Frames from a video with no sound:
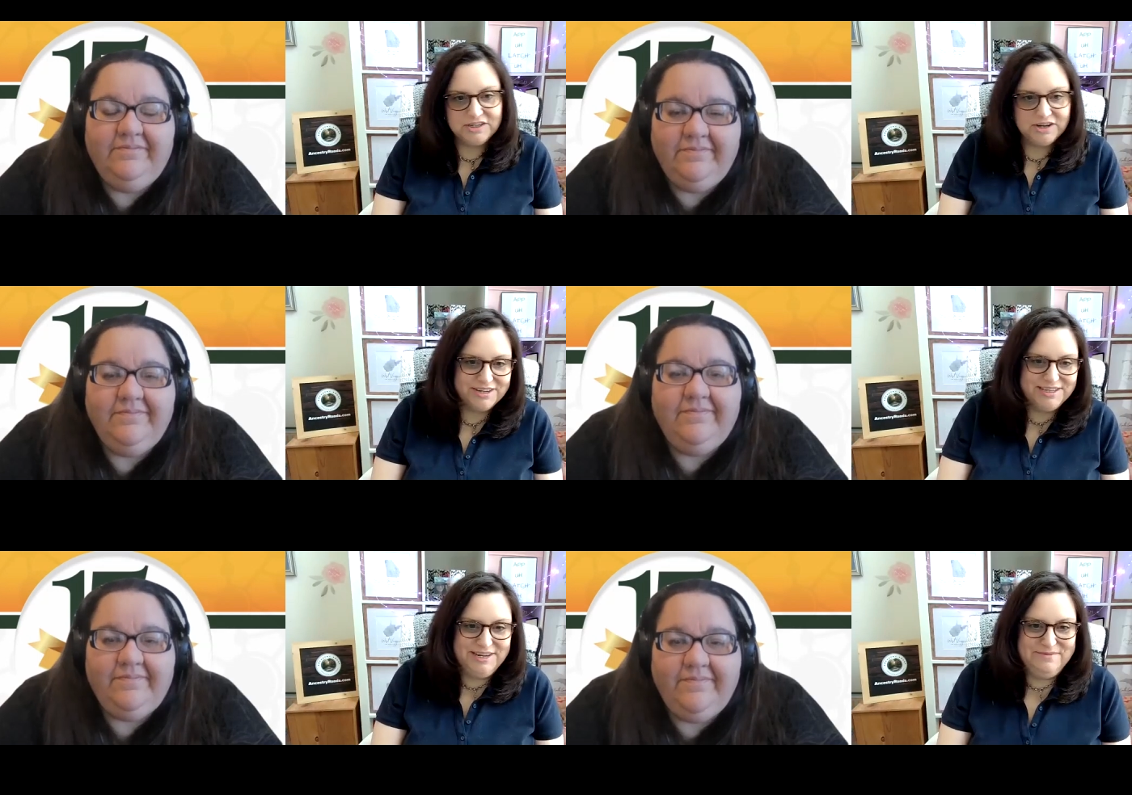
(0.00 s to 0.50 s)

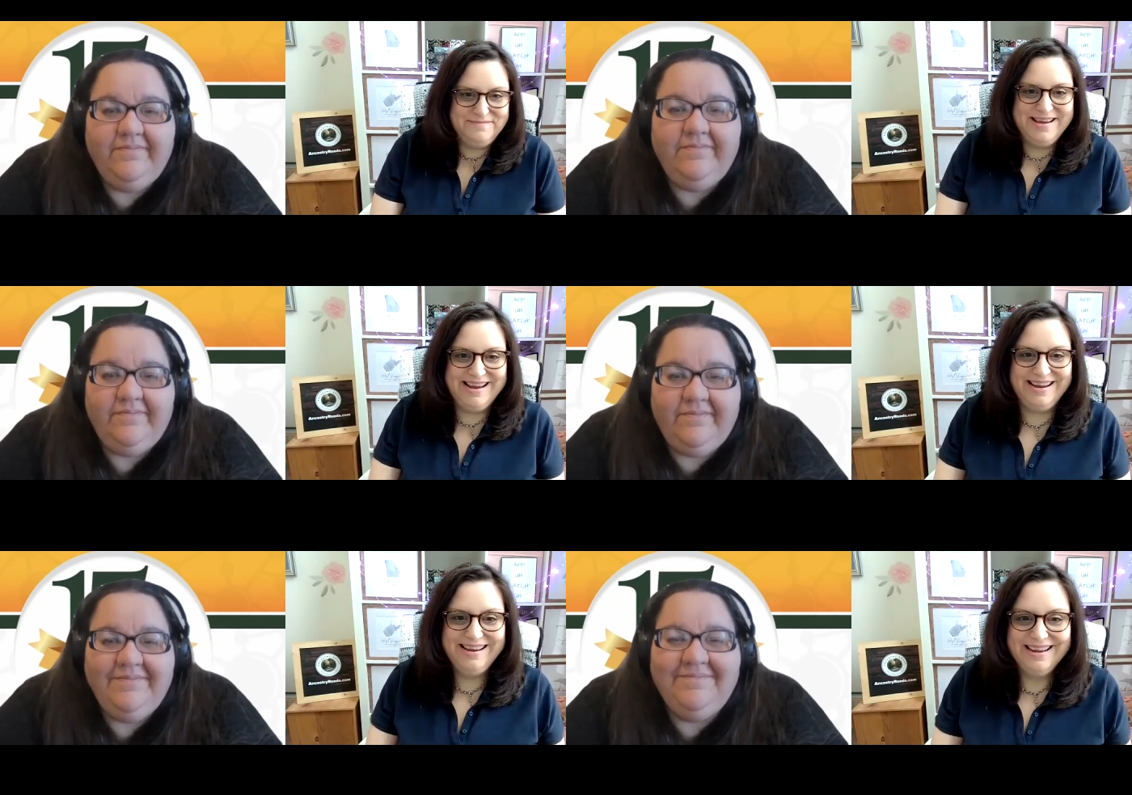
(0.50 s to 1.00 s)
Speaker 1: talk to
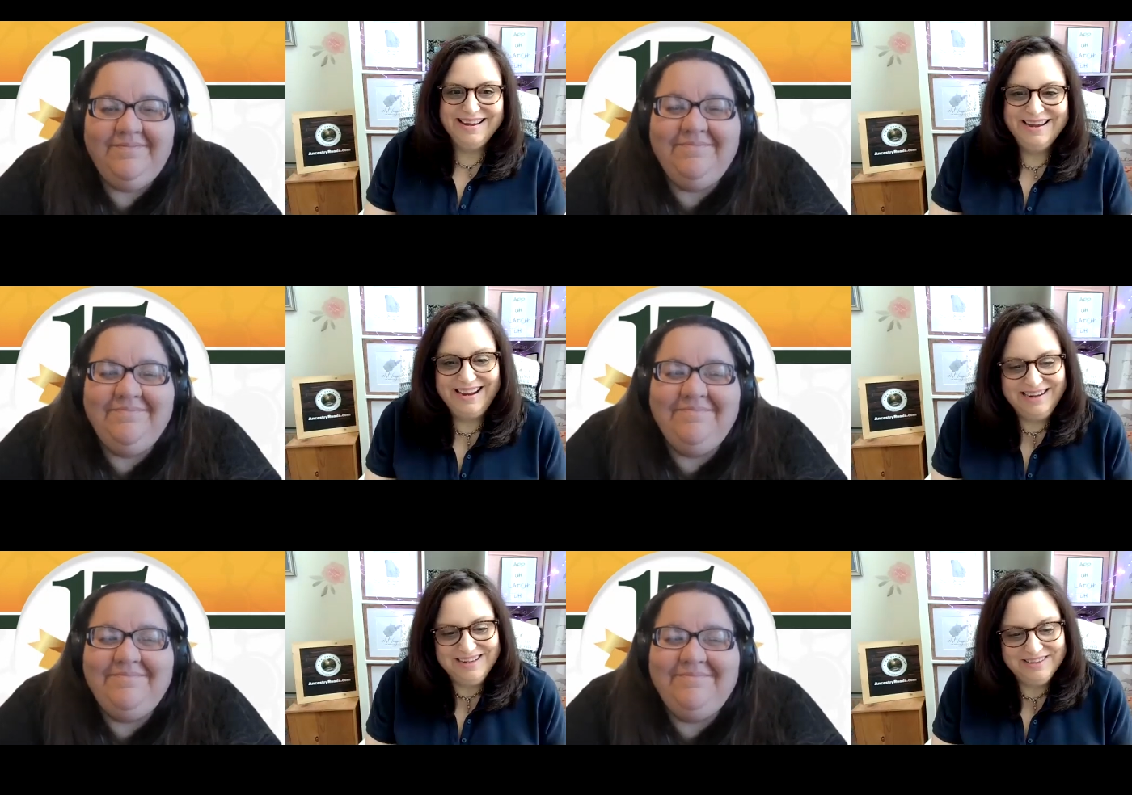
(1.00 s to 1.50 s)
me.
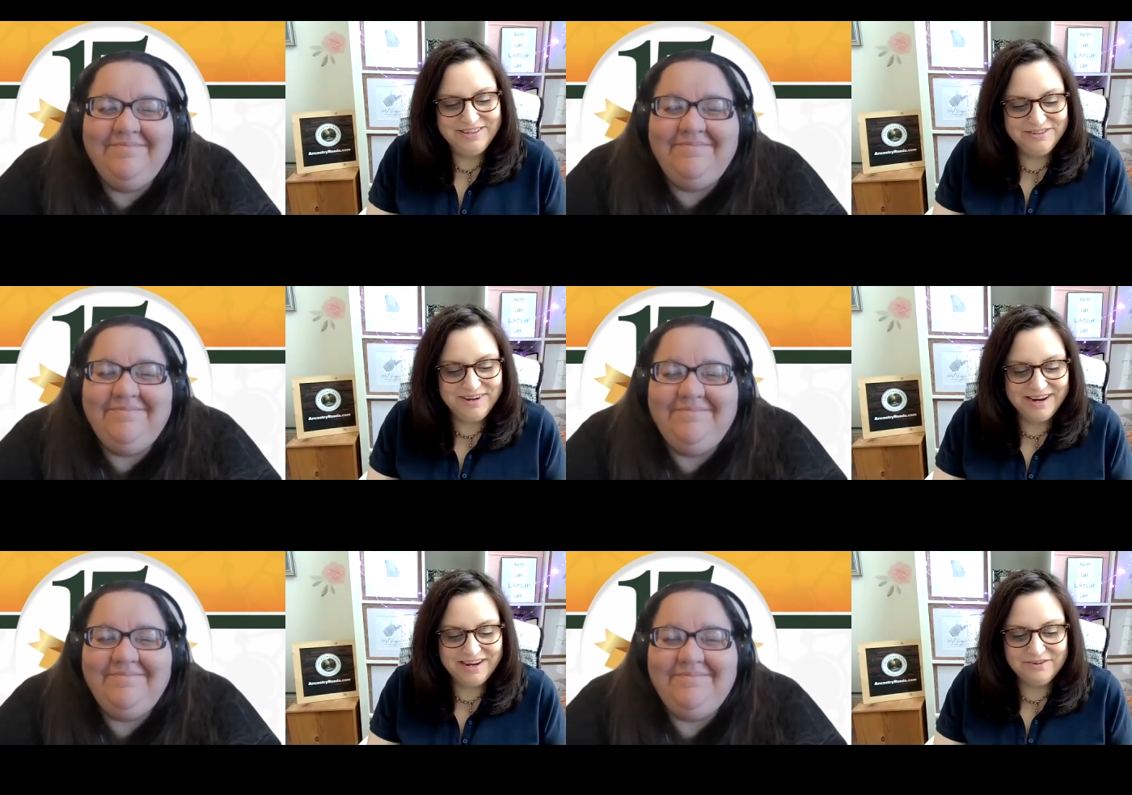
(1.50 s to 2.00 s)
They're
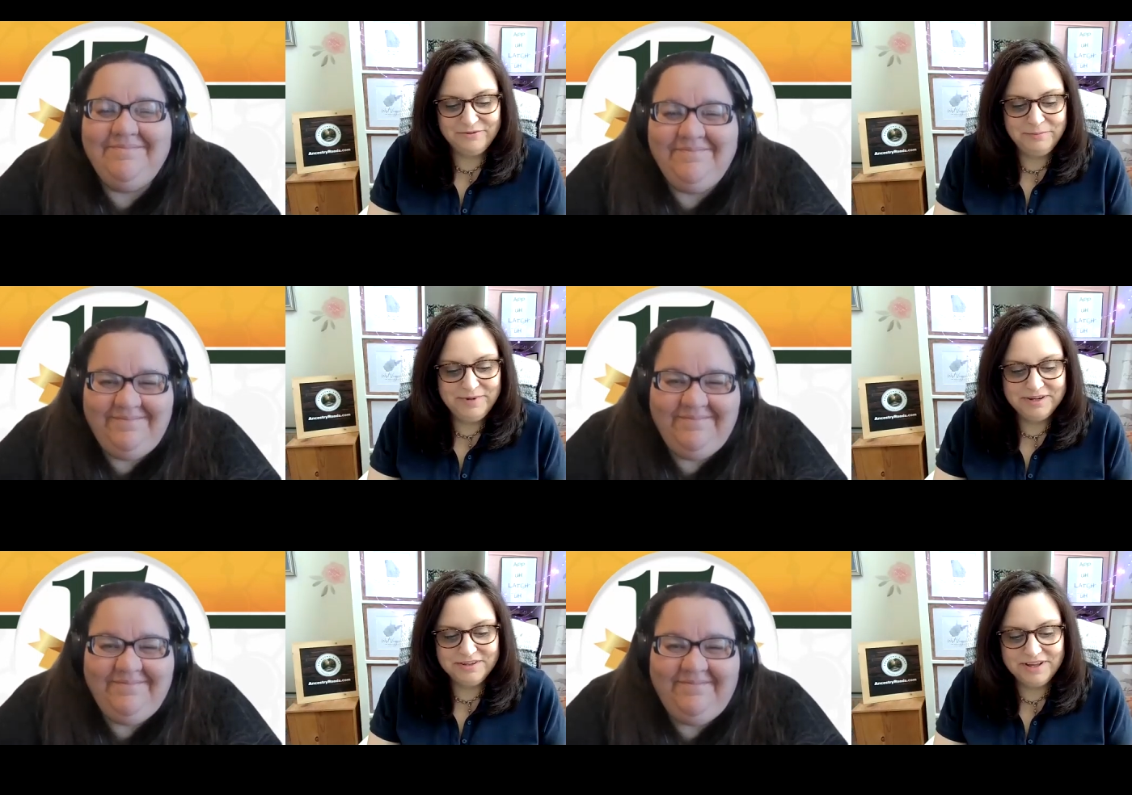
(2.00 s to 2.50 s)
not giving
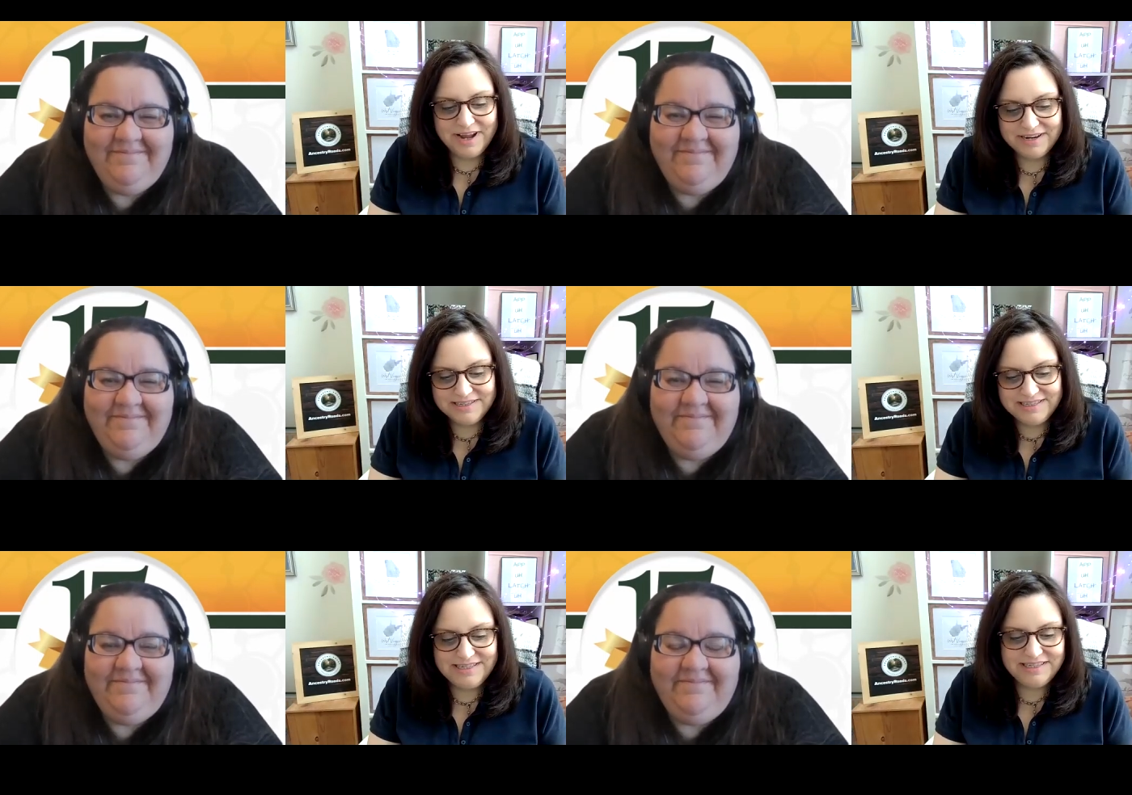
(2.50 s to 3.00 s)
me a lot
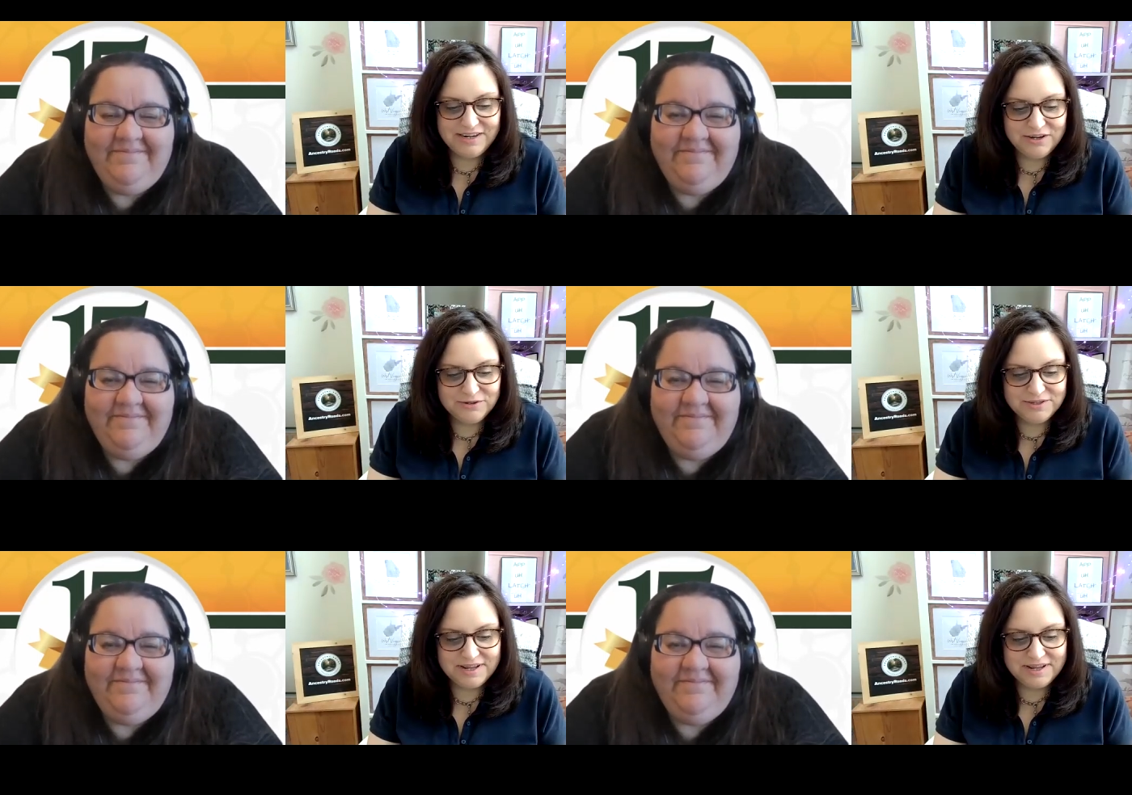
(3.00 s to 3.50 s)
of
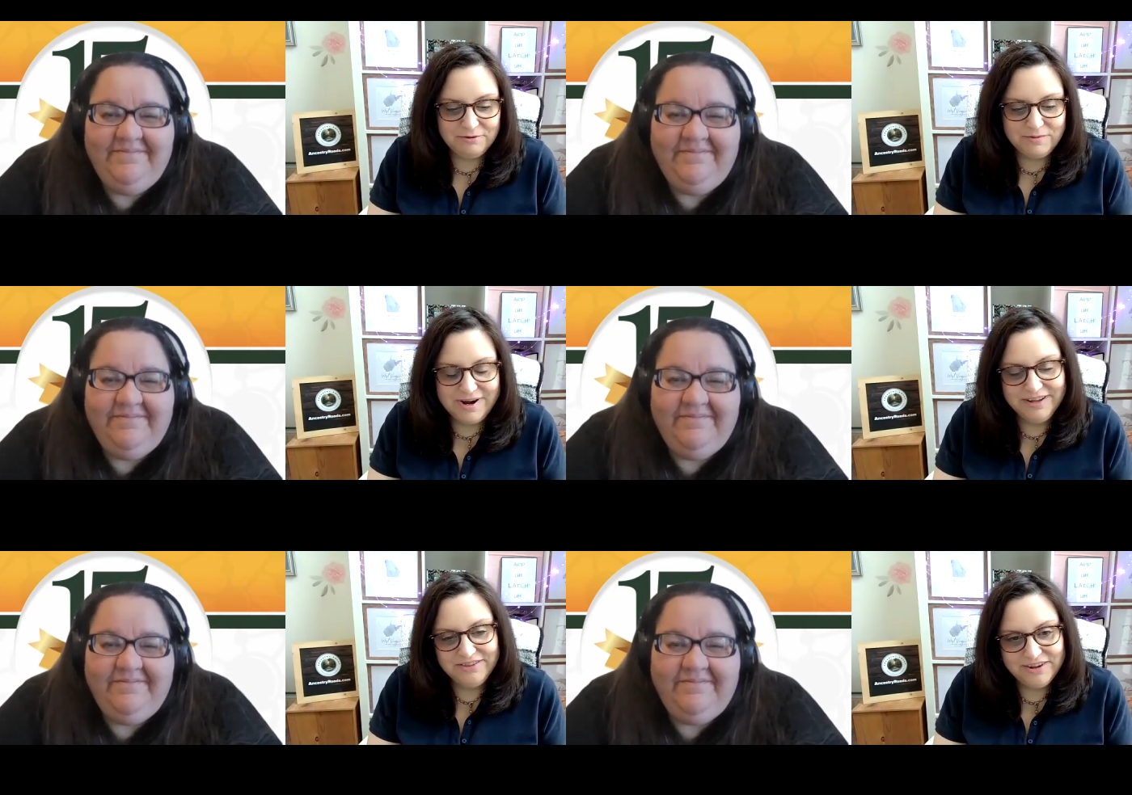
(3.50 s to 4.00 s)
details that I
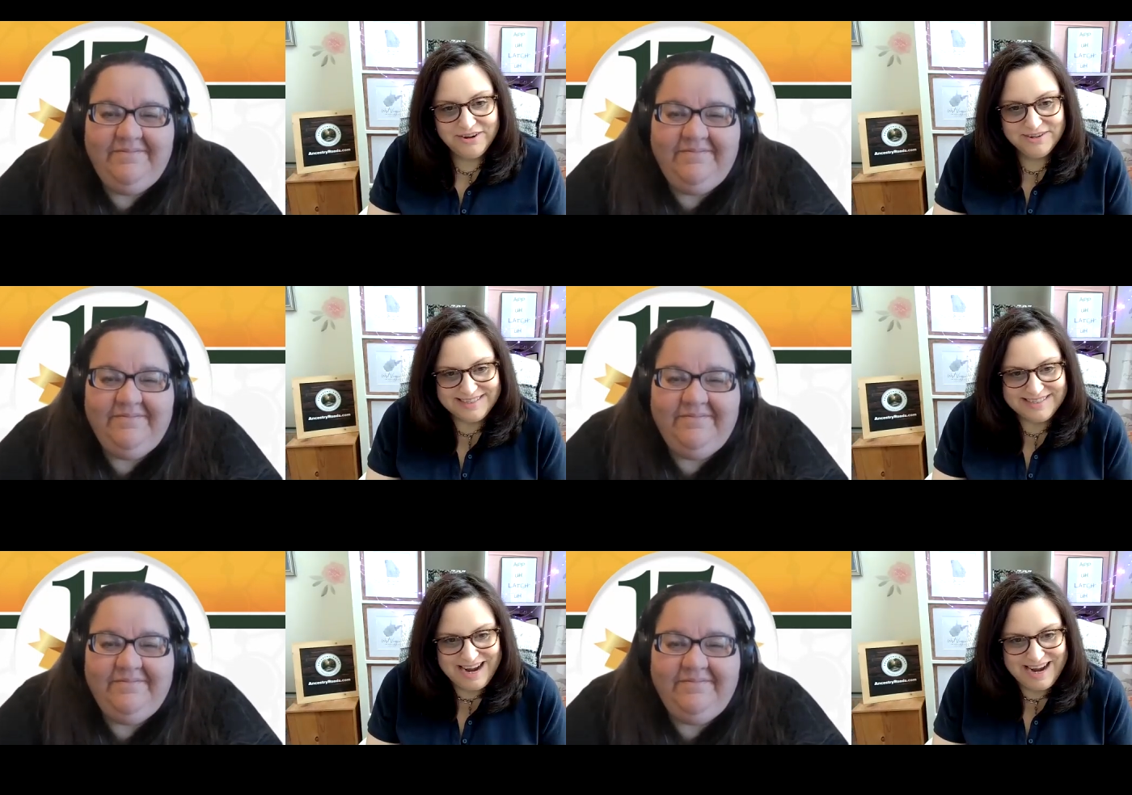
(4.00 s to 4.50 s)
want, though,
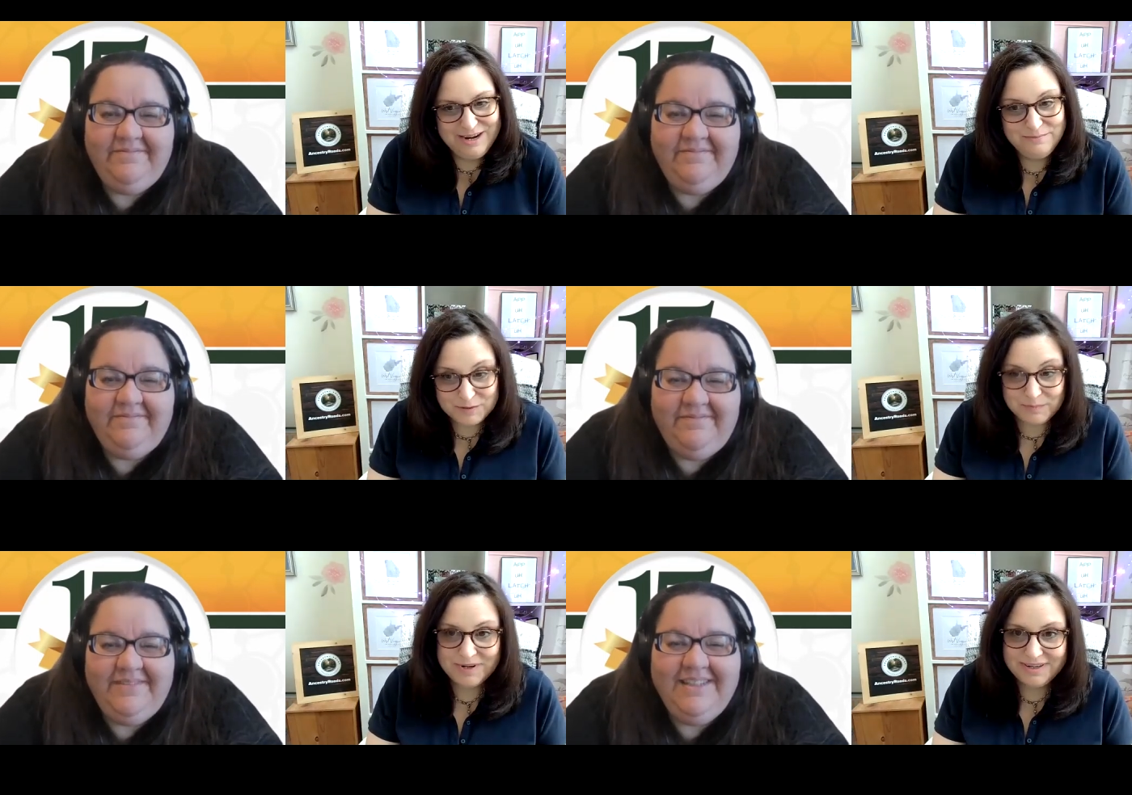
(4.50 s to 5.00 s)
at
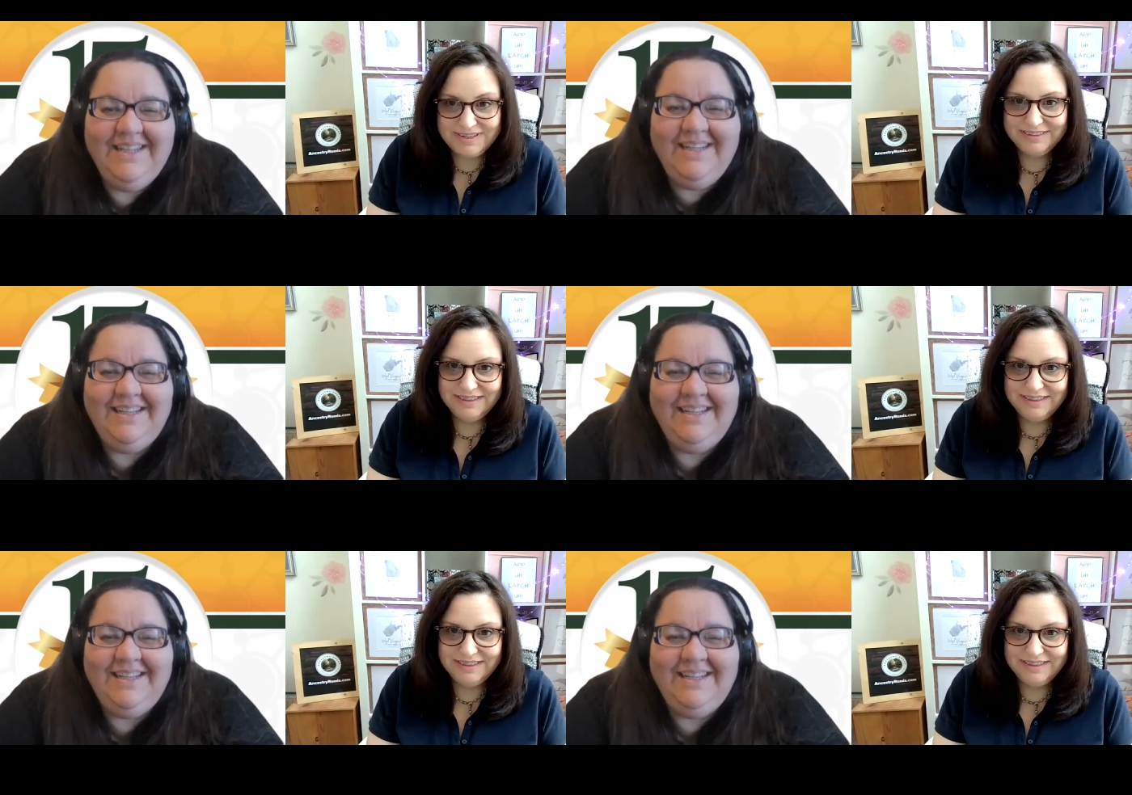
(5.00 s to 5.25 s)
times. But